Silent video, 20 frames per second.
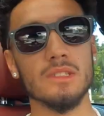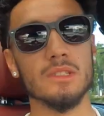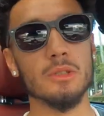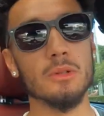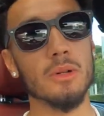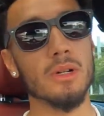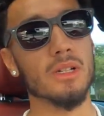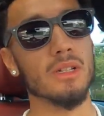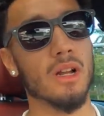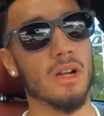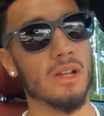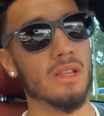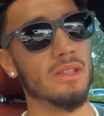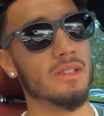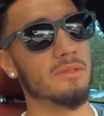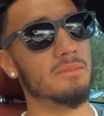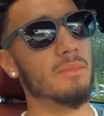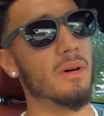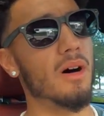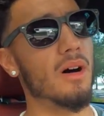doing a lot of
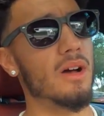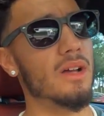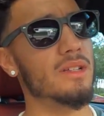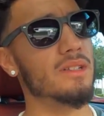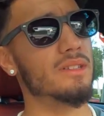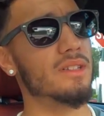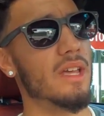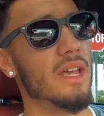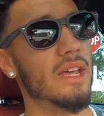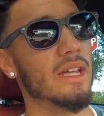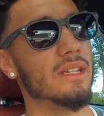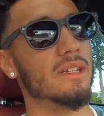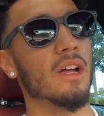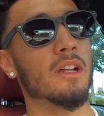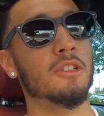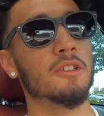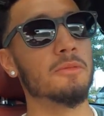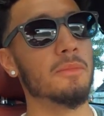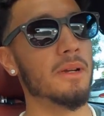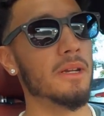these mods, and
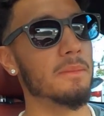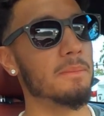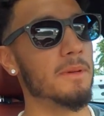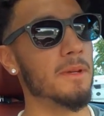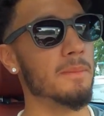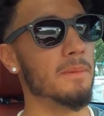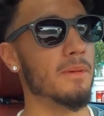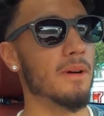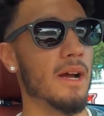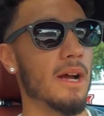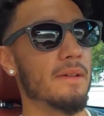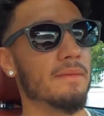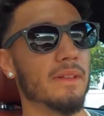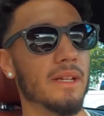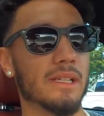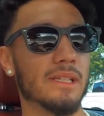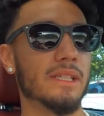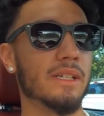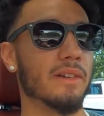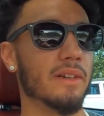not too many people have
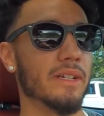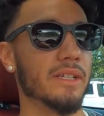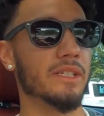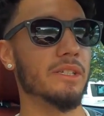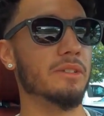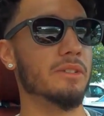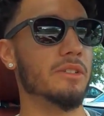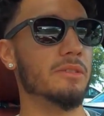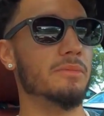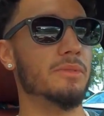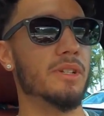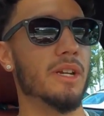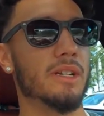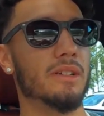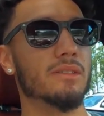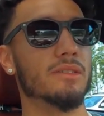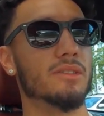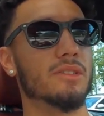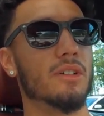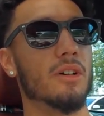like serious YouTube
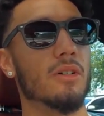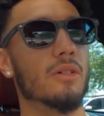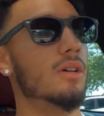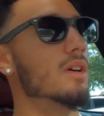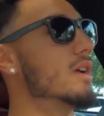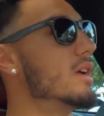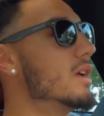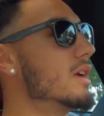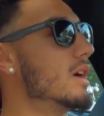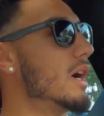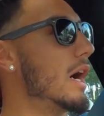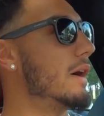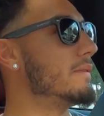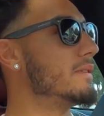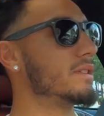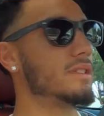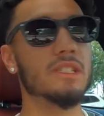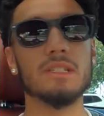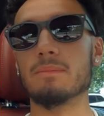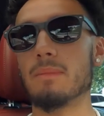channels. So
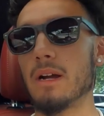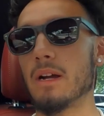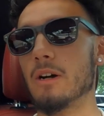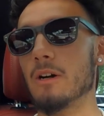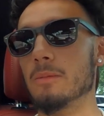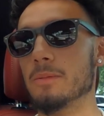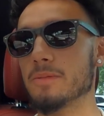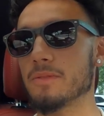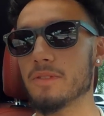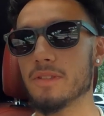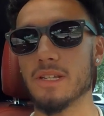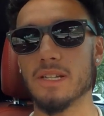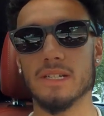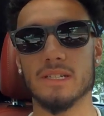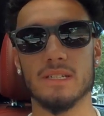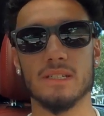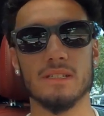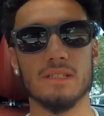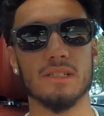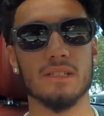obviously my hopes for
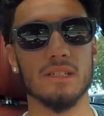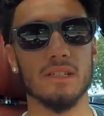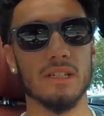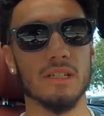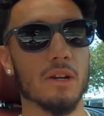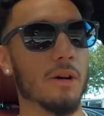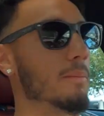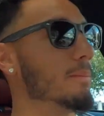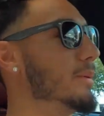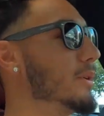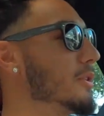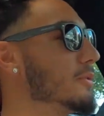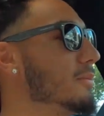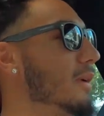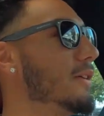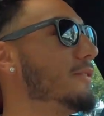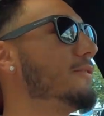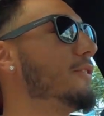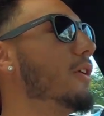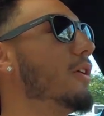this is to, you know, build
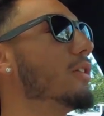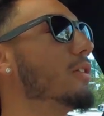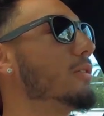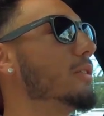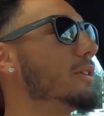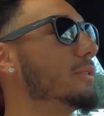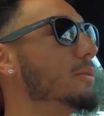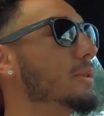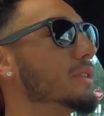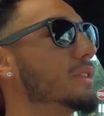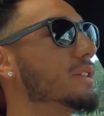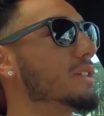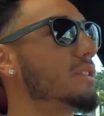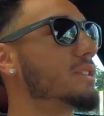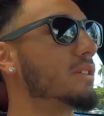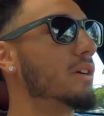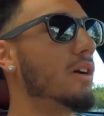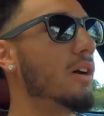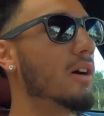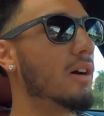my following with
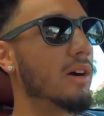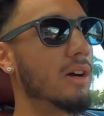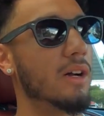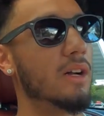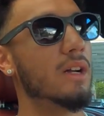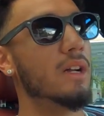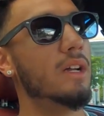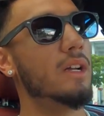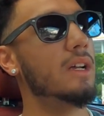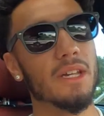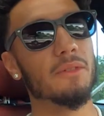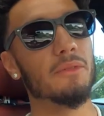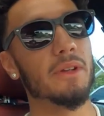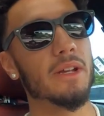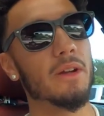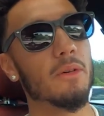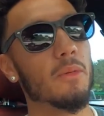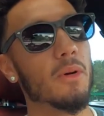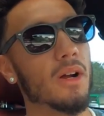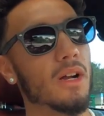this car and see if
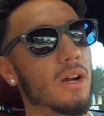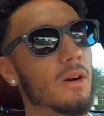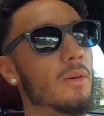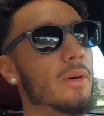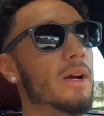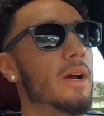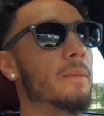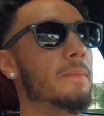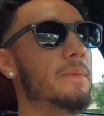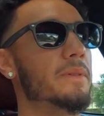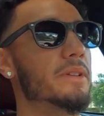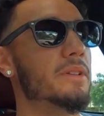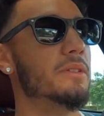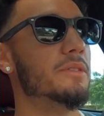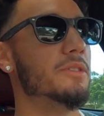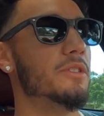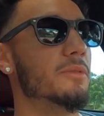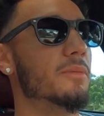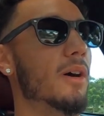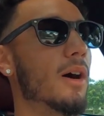we can work our way up in
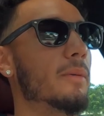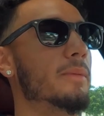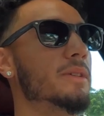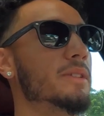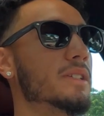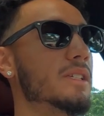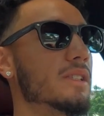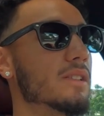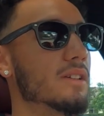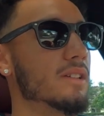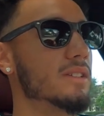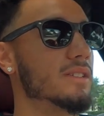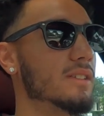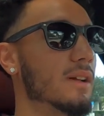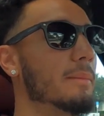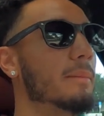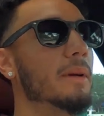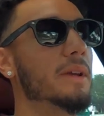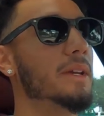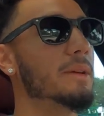YouTube. Obviously there's
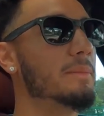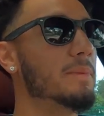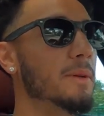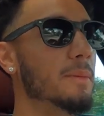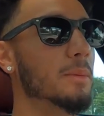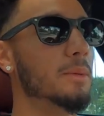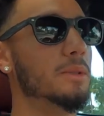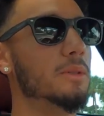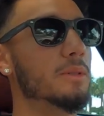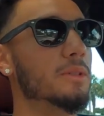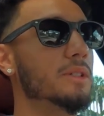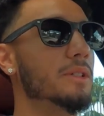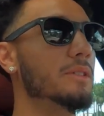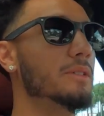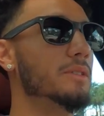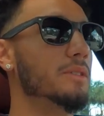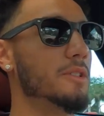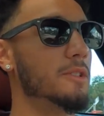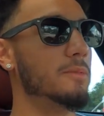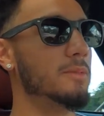a million people doing
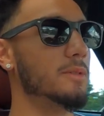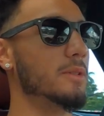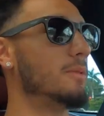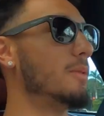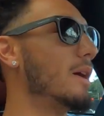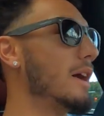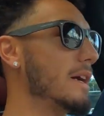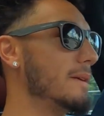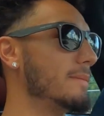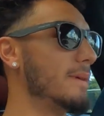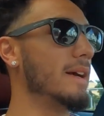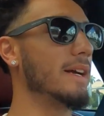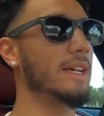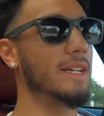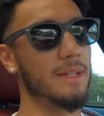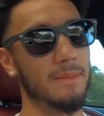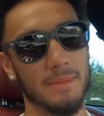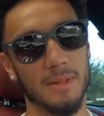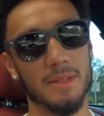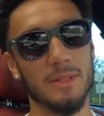YouTube, so why am I
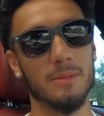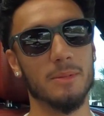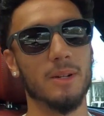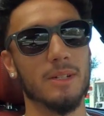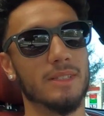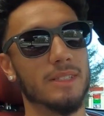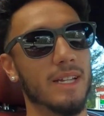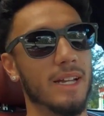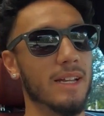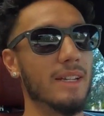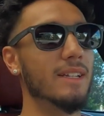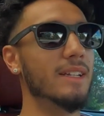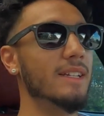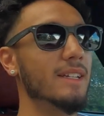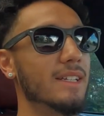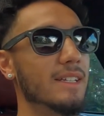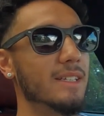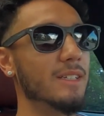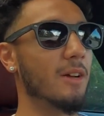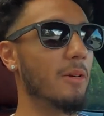going to be the one that,
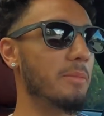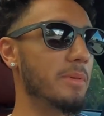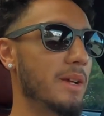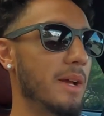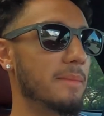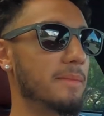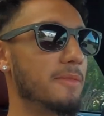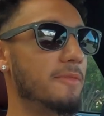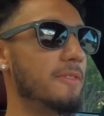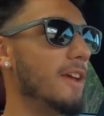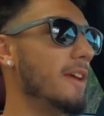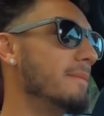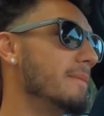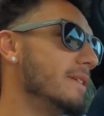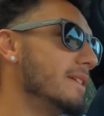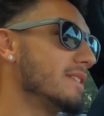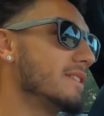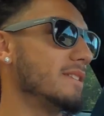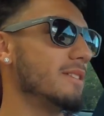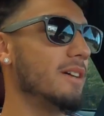you know, becomes
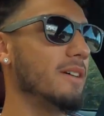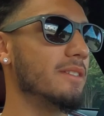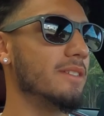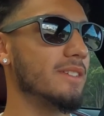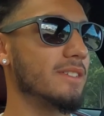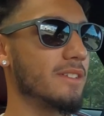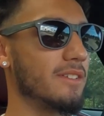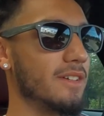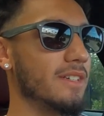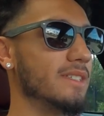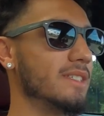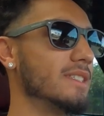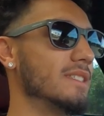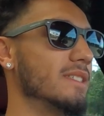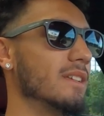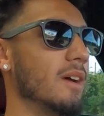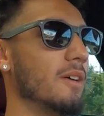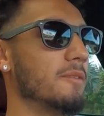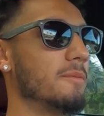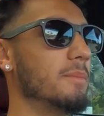famous and all this crazy
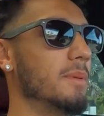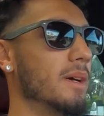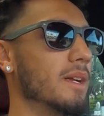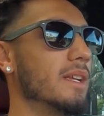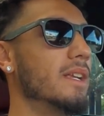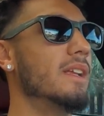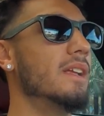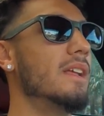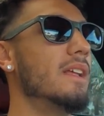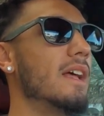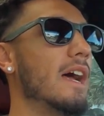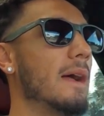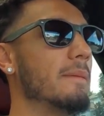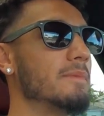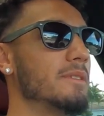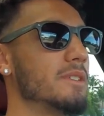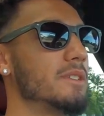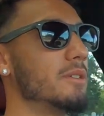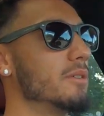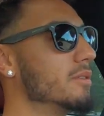stuff? But
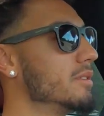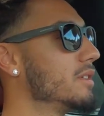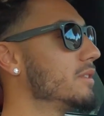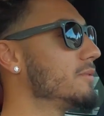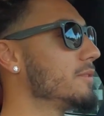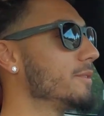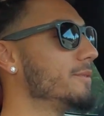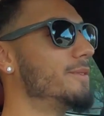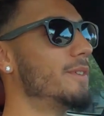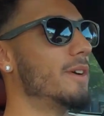I'm just doing this for